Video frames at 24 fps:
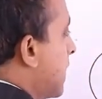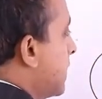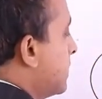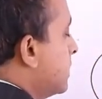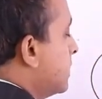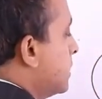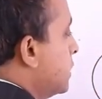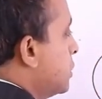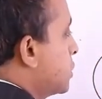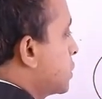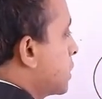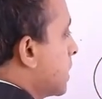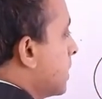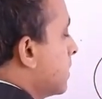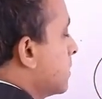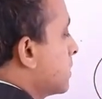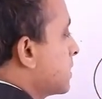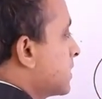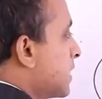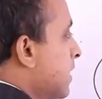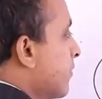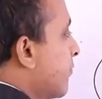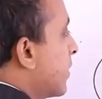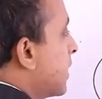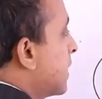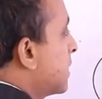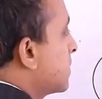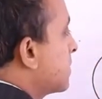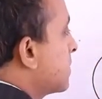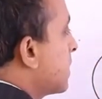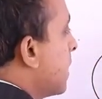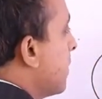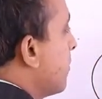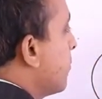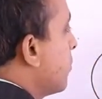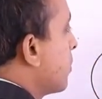condition, say for
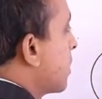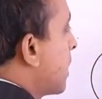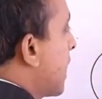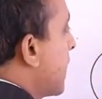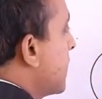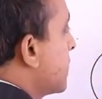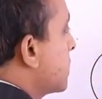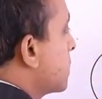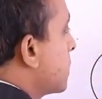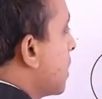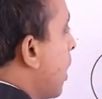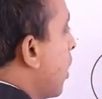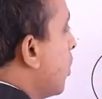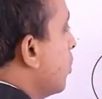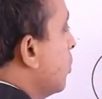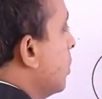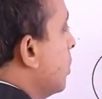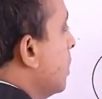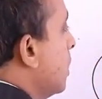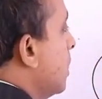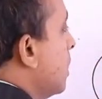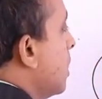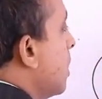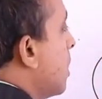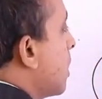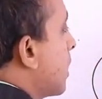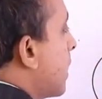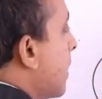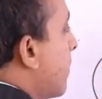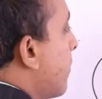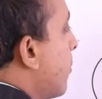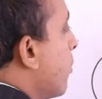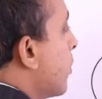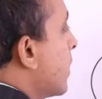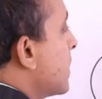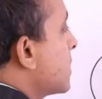example right now
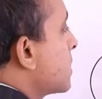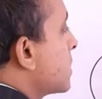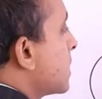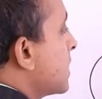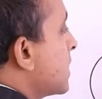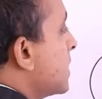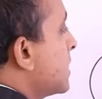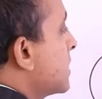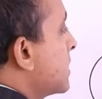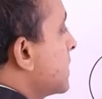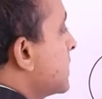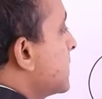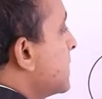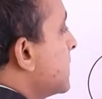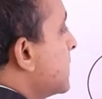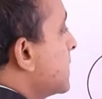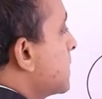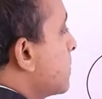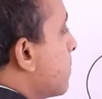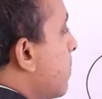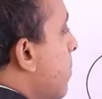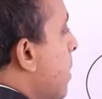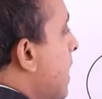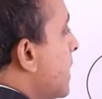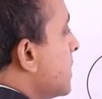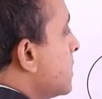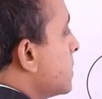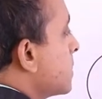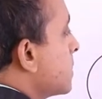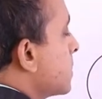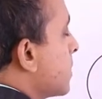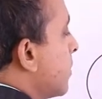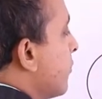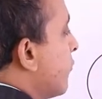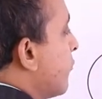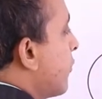repo rate is
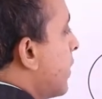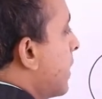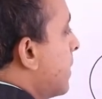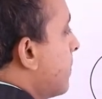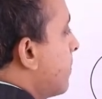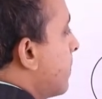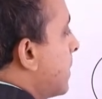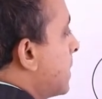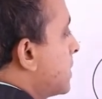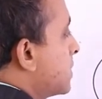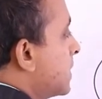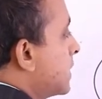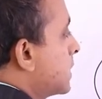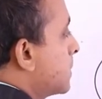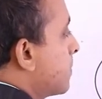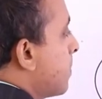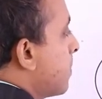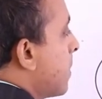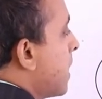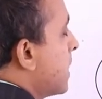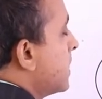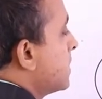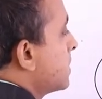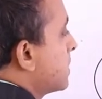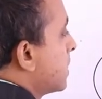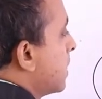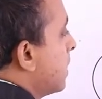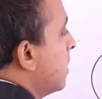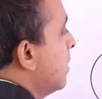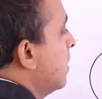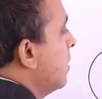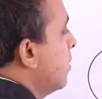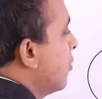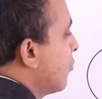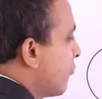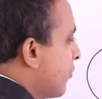6.5
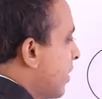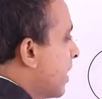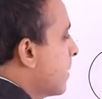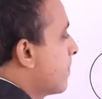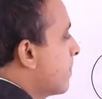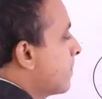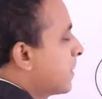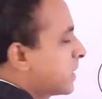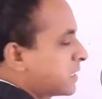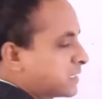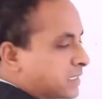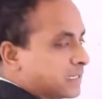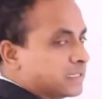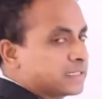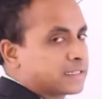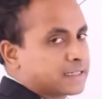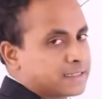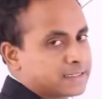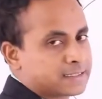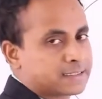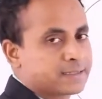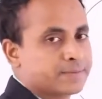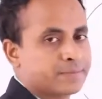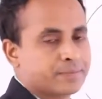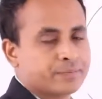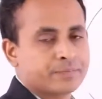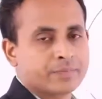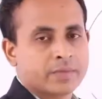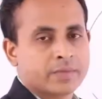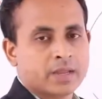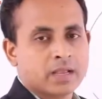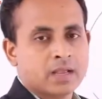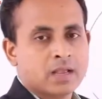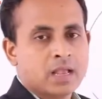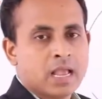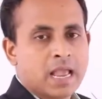percentage.
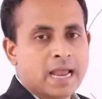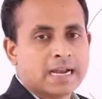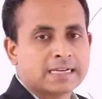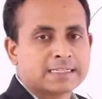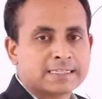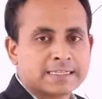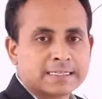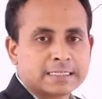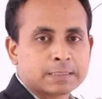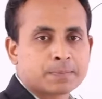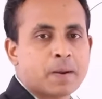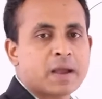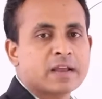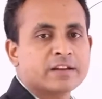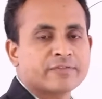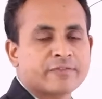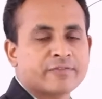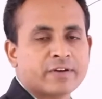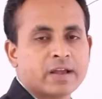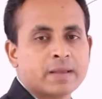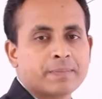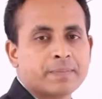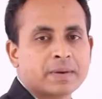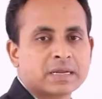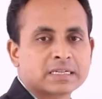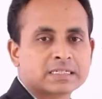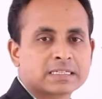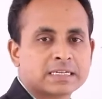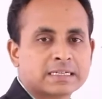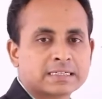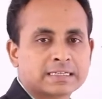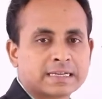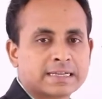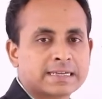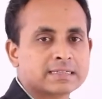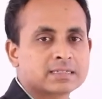At 6.5
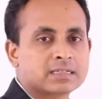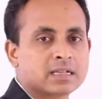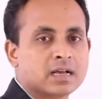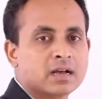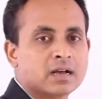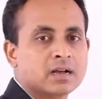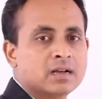percentage,